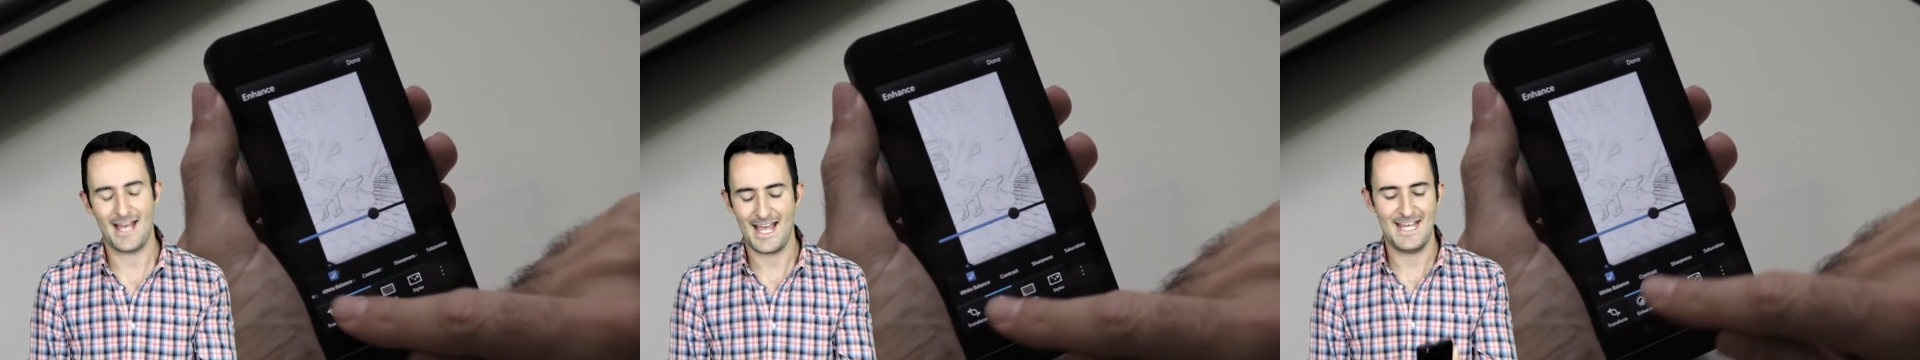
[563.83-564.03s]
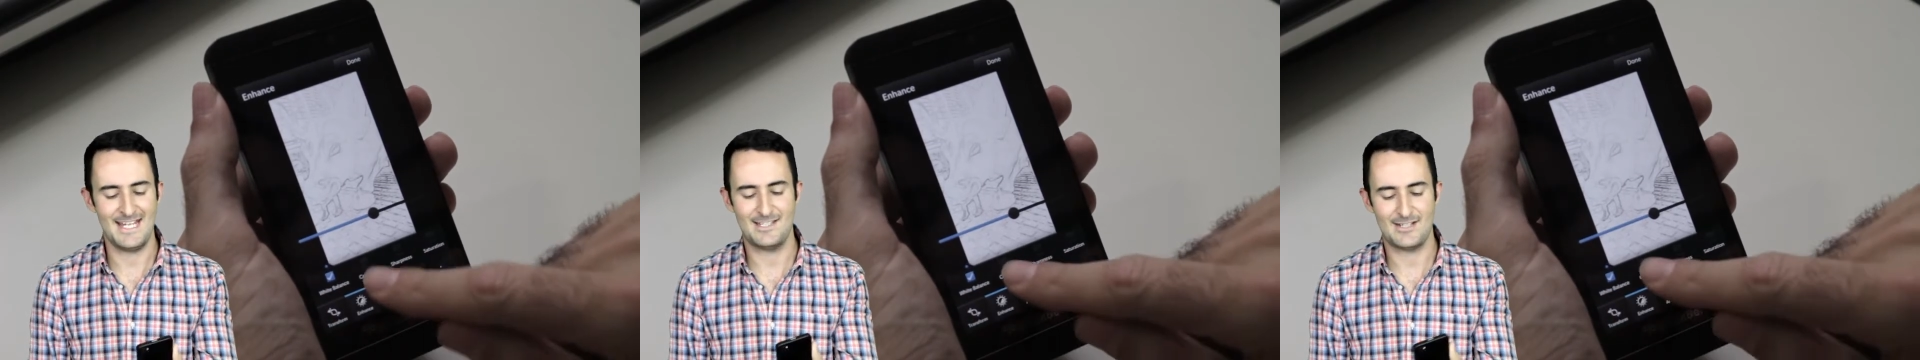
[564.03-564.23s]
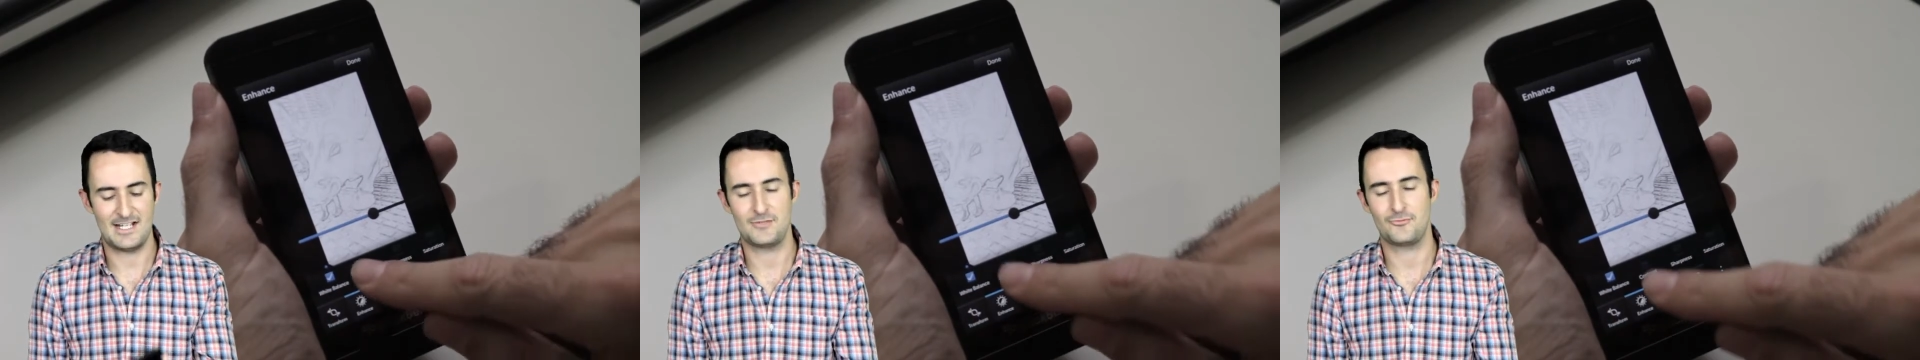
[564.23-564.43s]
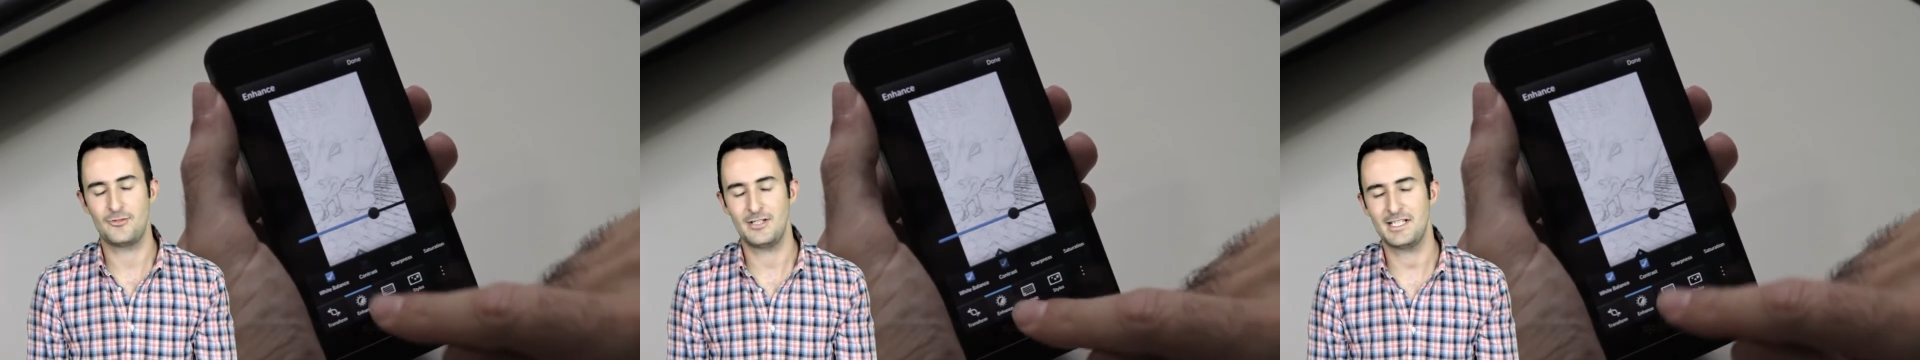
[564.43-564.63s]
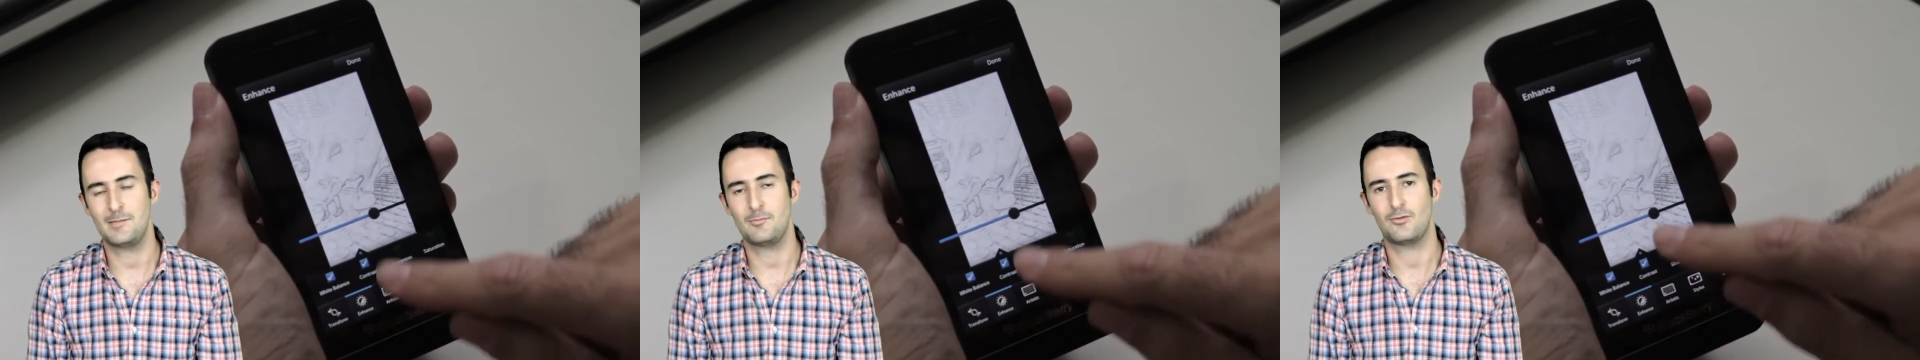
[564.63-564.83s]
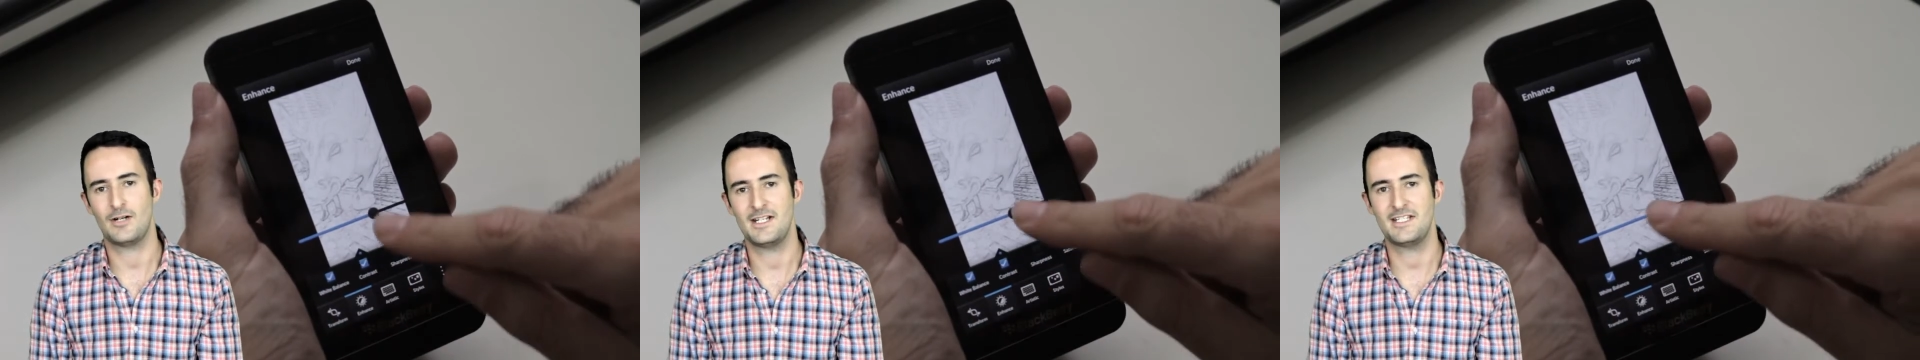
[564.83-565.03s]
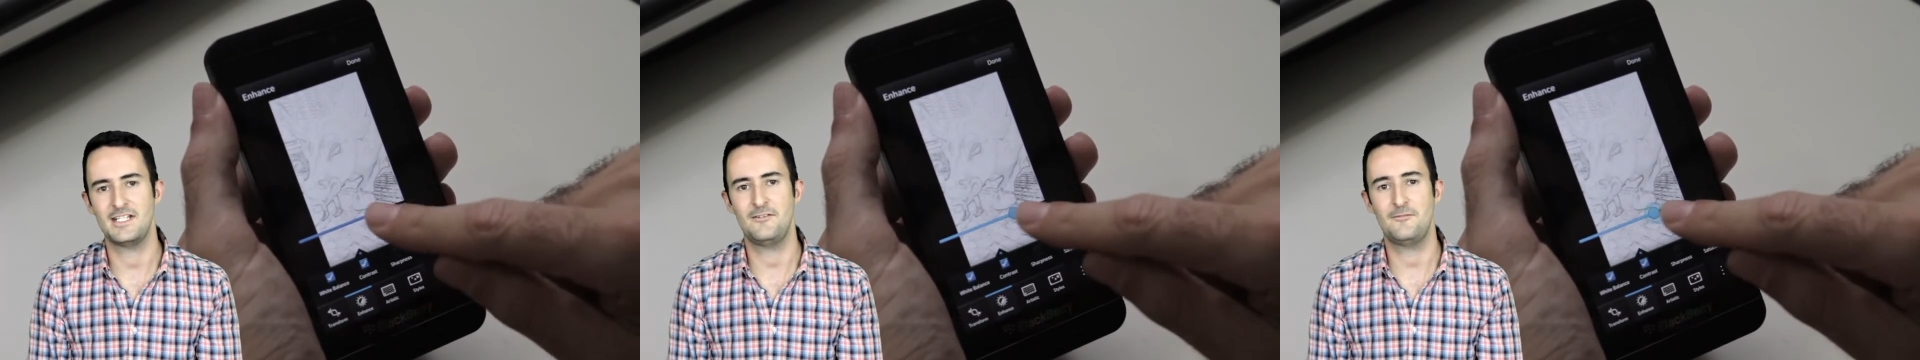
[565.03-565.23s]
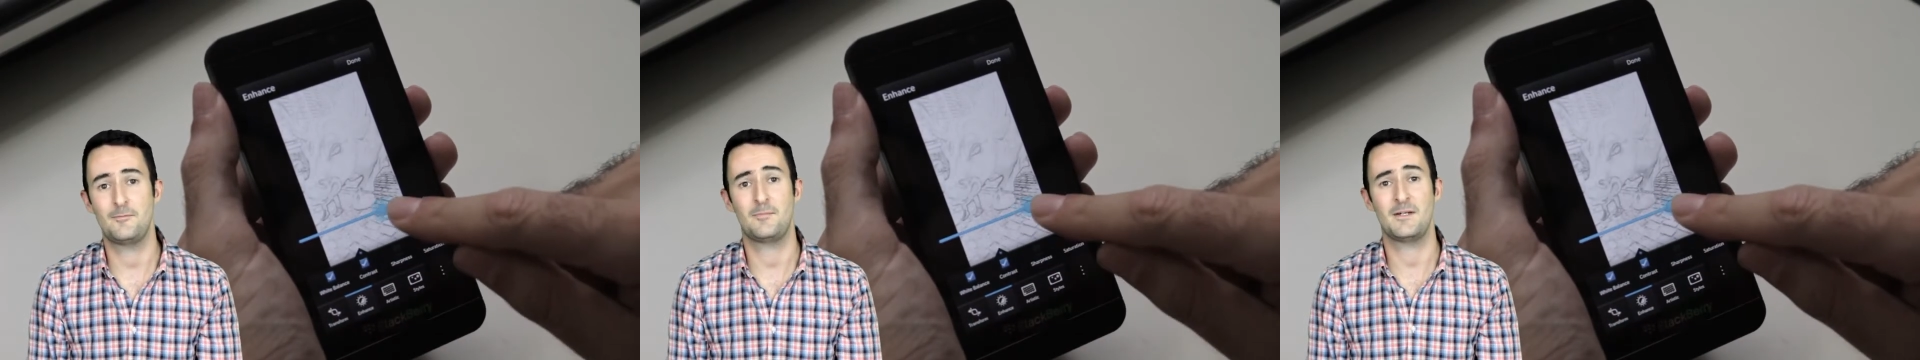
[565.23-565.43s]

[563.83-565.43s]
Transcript: It's really impressive,